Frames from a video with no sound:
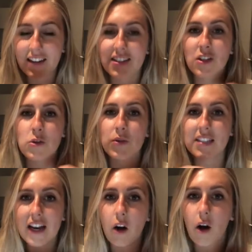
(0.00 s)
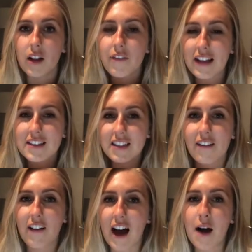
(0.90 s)
So you set all of that stuff
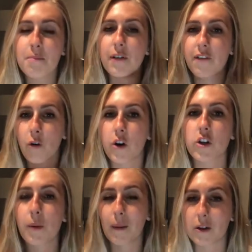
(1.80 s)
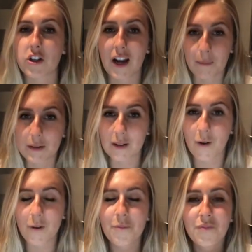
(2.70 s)
up before you publish an episode.
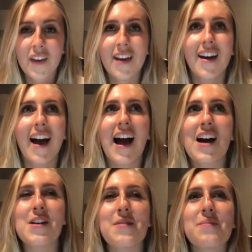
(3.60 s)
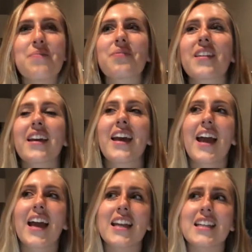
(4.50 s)

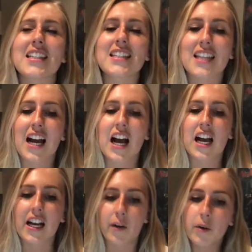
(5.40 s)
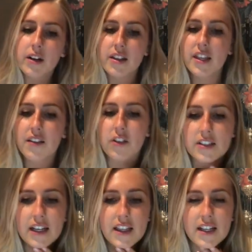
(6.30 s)
And I wanted to think if there's
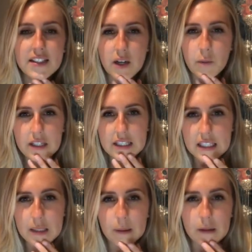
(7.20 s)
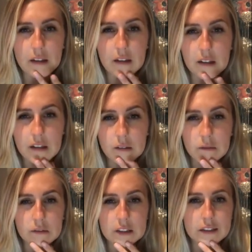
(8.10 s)
anything else that I wanted to say about that I
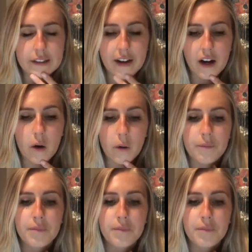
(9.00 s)
hadn't written down.